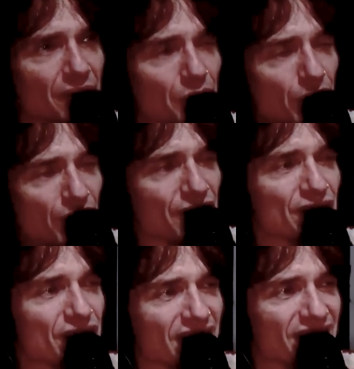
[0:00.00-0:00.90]
front and
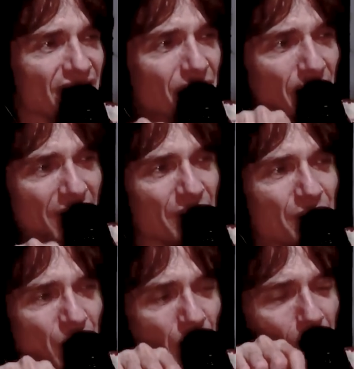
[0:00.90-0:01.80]
center,
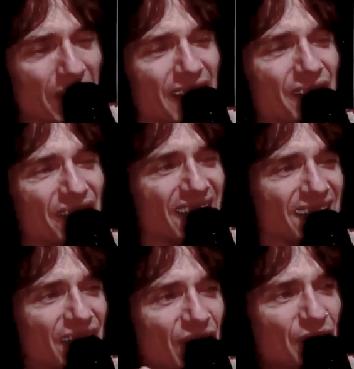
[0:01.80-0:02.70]
your main
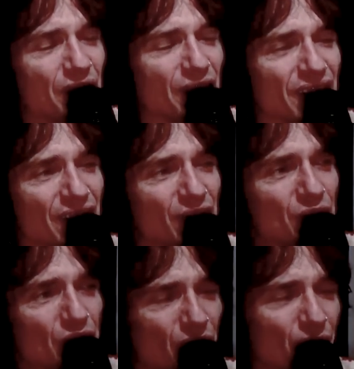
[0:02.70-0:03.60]
thing, the only thing that you
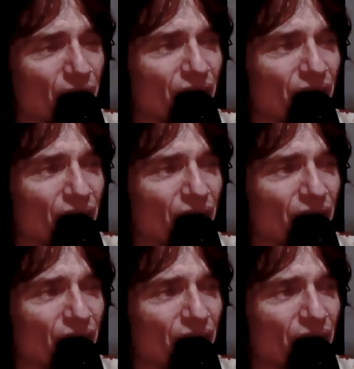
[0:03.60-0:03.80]
do.